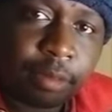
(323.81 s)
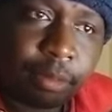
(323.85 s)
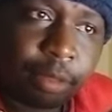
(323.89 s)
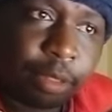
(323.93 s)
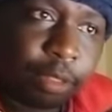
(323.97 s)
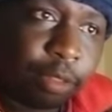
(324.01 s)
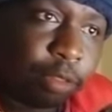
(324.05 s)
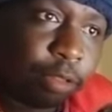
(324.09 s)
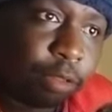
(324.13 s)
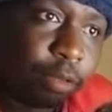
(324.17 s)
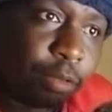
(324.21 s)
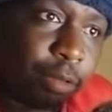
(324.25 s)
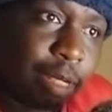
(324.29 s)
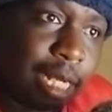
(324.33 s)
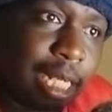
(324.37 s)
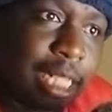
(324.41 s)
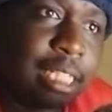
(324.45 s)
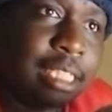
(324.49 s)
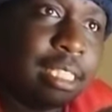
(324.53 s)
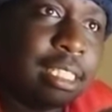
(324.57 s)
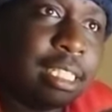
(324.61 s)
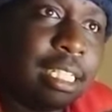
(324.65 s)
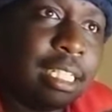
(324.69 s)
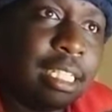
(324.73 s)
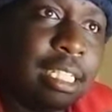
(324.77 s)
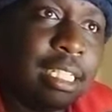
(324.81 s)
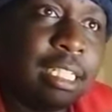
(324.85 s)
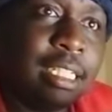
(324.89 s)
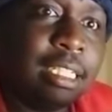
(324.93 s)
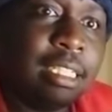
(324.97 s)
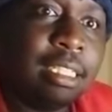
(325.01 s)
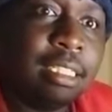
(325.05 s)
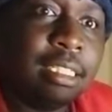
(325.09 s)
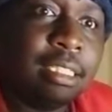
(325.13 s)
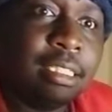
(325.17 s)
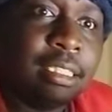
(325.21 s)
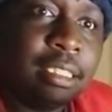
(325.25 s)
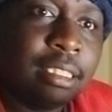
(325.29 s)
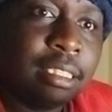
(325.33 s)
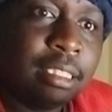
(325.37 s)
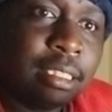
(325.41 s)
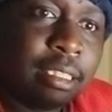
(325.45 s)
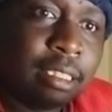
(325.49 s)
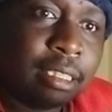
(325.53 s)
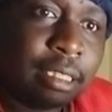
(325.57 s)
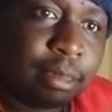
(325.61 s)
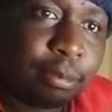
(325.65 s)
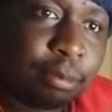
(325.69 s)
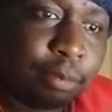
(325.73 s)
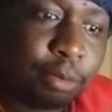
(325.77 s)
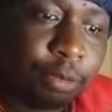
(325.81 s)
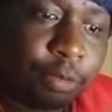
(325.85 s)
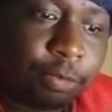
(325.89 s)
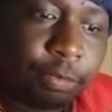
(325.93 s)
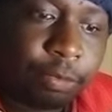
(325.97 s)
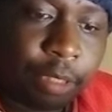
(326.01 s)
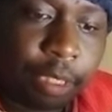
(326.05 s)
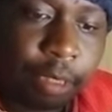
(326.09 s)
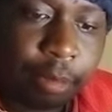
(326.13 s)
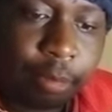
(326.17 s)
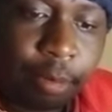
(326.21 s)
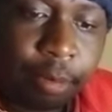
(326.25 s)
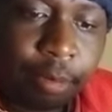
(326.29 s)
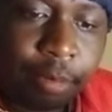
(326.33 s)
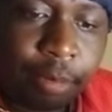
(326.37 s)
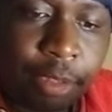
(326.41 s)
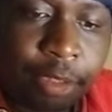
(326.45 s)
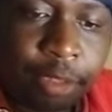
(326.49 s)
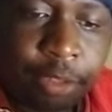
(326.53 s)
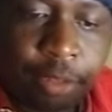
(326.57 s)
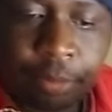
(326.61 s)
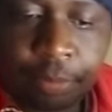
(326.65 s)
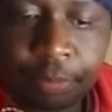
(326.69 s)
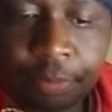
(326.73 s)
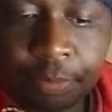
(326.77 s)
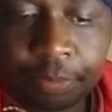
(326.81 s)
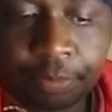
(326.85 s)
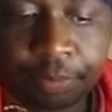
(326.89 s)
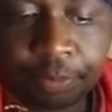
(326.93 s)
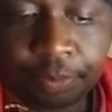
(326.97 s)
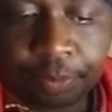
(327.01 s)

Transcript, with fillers: Because once they approve their membership,